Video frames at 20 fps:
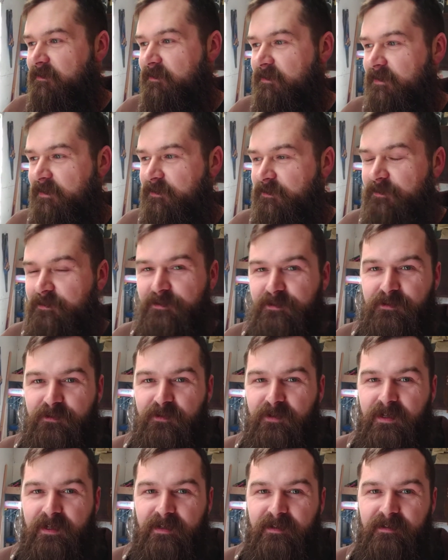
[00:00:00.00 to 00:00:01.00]
That dude's
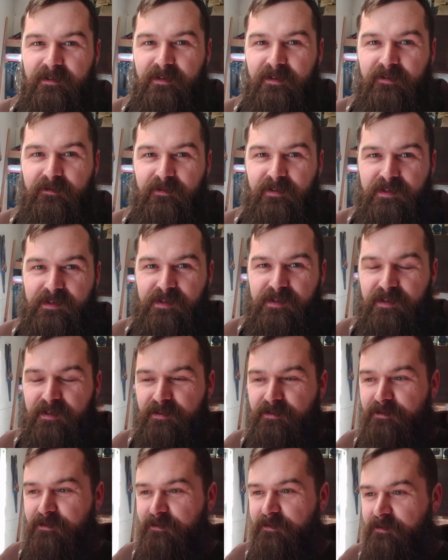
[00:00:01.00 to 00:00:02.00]
great. I love
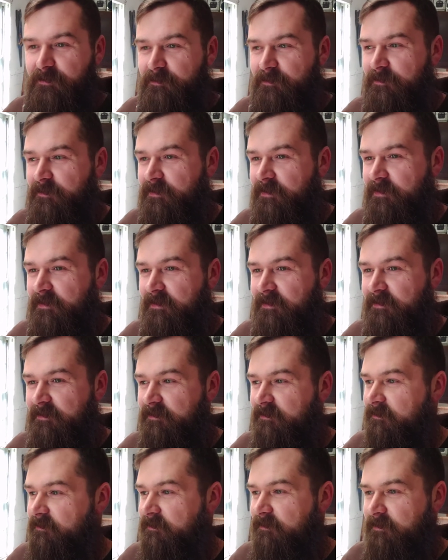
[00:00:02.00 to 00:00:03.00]
listening to him.
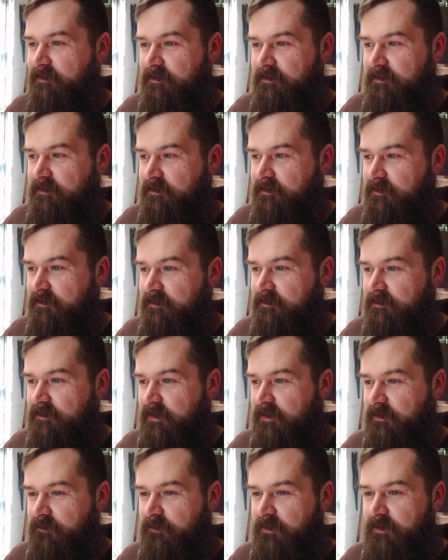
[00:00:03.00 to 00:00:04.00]
He's
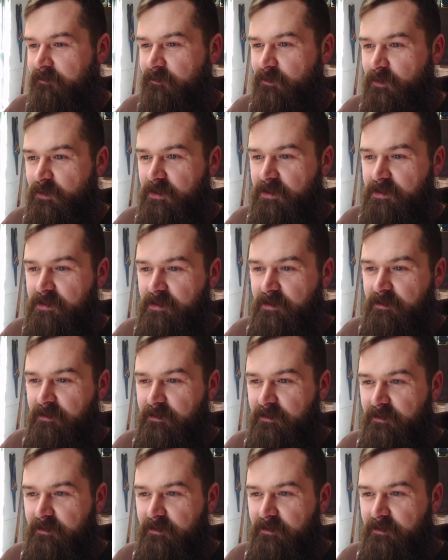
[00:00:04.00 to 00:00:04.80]
got a great voice,